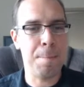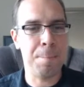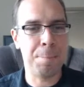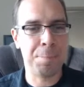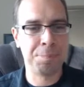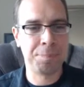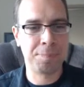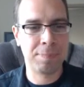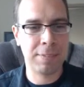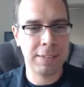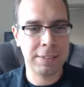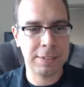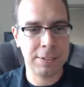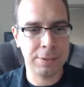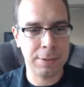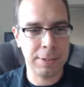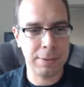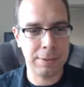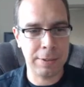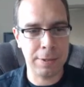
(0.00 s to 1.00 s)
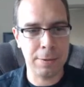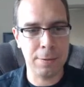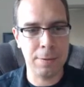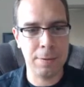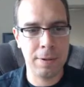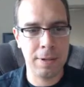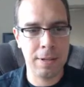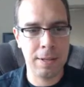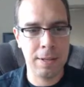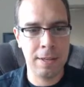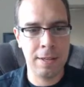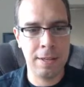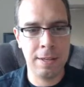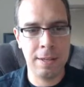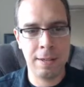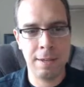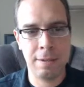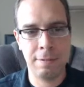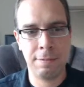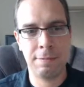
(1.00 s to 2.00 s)
So here we go.
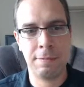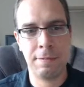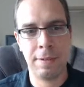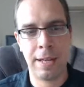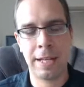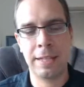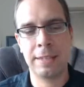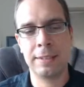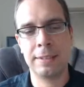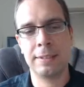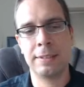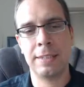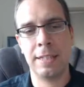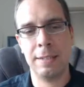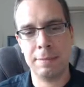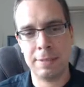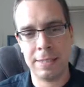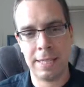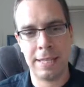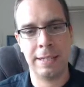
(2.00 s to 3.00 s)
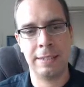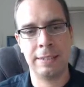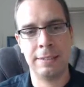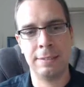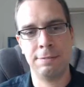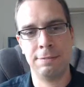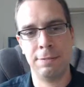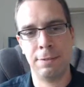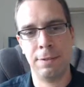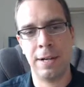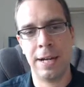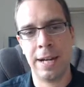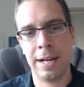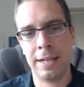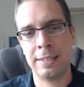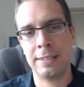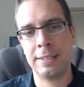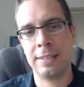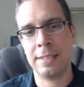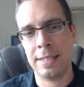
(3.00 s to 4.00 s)
X times x for x
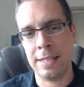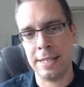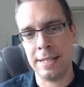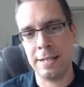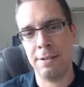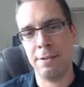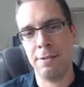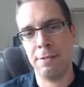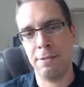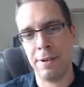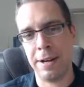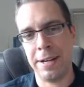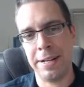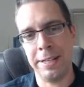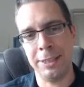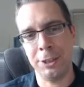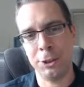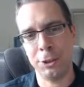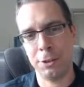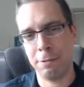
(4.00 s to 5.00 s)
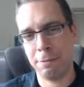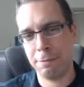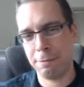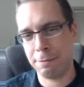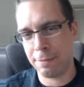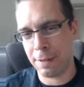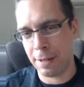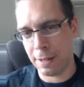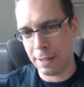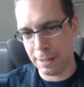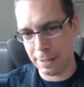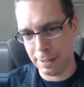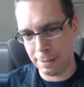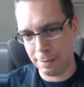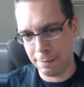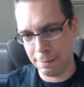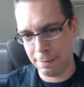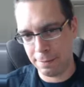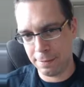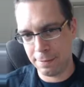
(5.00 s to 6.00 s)
in range 5.
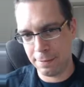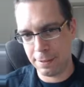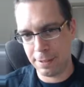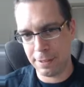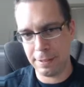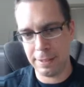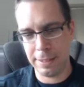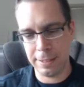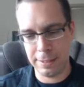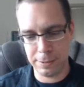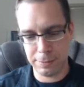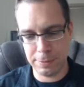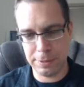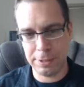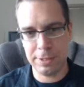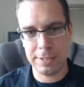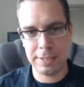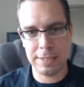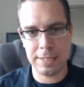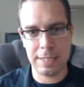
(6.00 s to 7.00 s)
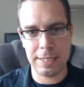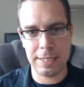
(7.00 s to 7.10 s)
All right, so we just saw